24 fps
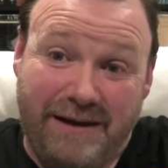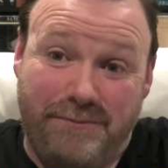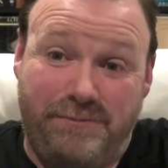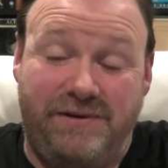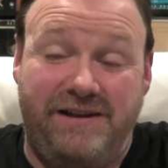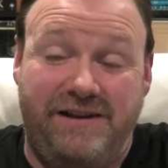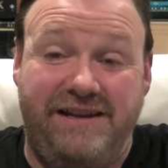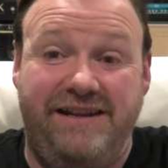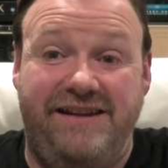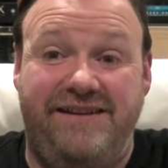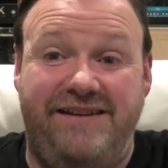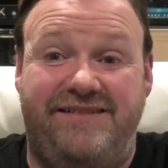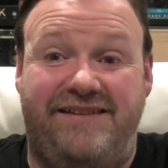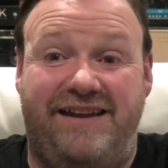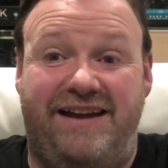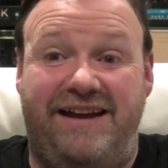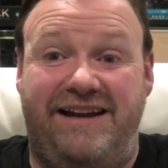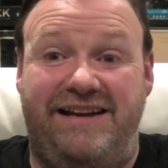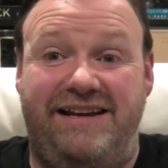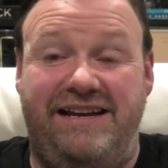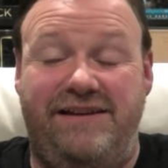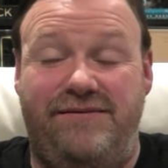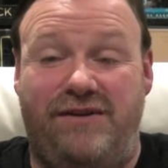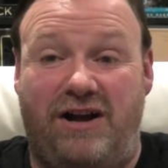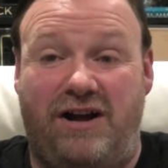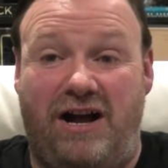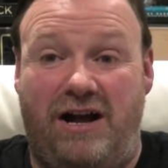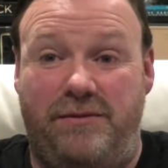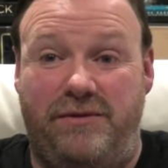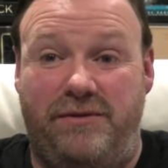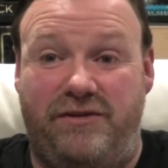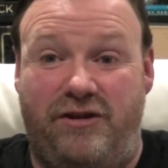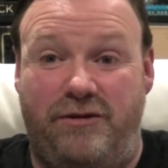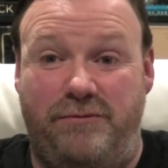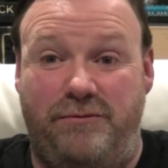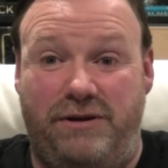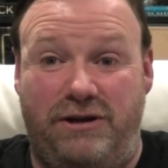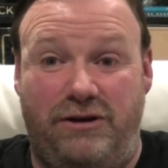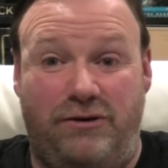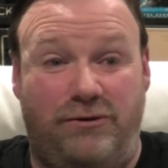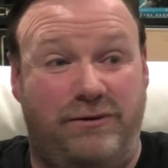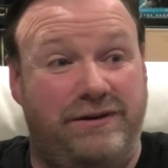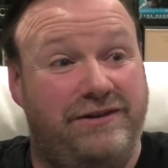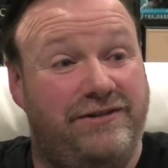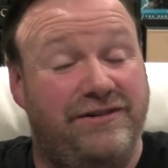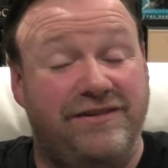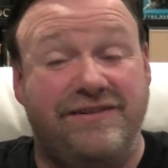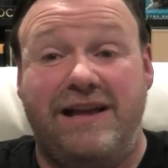please leave a comment down
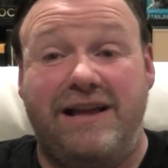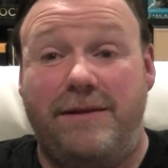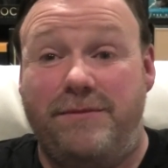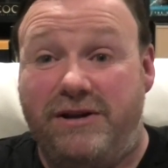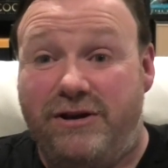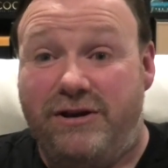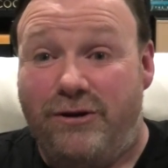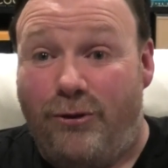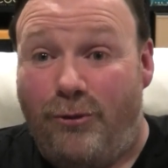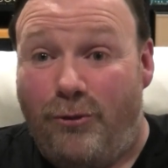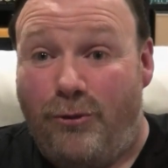below and just let me know